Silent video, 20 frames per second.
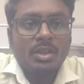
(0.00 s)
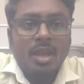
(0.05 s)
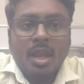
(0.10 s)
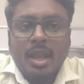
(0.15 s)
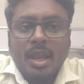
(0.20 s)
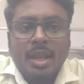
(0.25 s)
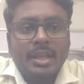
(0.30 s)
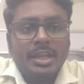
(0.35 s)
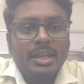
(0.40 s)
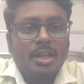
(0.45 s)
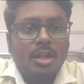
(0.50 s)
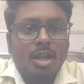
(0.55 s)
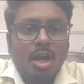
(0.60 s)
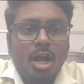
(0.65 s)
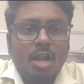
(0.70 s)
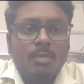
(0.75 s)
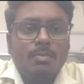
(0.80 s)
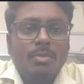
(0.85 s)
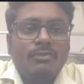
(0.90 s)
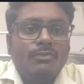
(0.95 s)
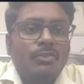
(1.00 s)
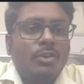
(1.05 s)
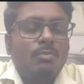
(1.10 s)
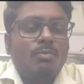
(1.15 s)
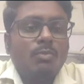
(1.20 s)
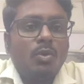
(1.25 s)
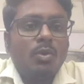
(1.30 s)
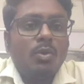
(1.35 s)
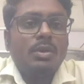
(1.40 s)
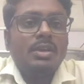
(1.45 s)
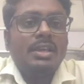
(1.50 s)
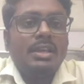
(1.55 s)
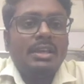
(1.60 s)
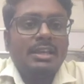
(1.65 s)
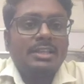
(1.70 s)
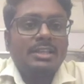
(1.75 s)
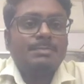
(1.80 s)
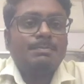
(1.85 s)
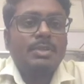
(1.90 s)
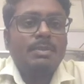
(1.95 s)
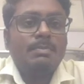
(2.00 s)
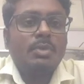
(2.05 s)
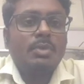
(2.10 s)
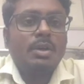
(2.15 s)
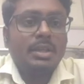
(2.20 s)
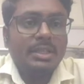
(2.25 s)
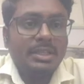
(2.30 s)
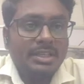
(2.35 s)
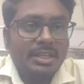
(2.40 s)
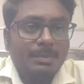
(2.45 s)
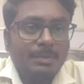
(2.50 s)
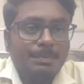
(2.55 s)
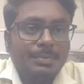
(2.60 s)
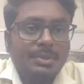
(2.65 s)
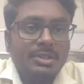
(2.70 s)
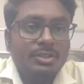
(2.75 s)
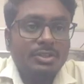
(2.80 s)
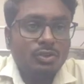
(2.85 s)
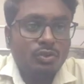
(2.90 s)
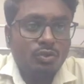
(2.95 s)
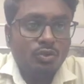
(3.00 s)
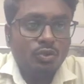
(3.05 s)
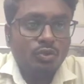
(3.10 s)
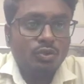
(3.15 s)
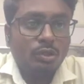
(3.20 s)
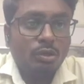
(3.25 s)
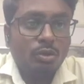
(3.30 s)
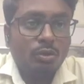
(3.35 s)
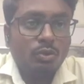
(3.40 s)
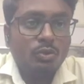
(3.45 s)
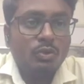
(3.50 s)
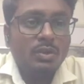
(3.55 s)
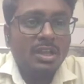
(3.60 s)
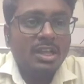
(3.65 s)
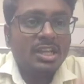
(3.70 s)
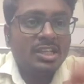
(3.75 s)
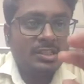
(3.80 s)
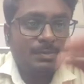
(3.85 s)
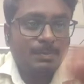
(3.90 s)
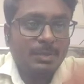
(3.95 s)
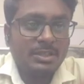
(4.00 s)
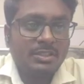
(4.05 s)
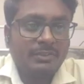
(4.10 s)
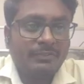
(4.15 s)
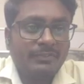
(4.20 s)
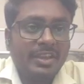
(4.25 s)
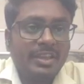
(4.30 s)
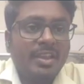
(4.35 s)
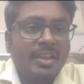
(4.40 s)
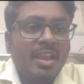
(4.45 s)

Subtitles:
In non-buffer mode, SP bar EN pin is used to specify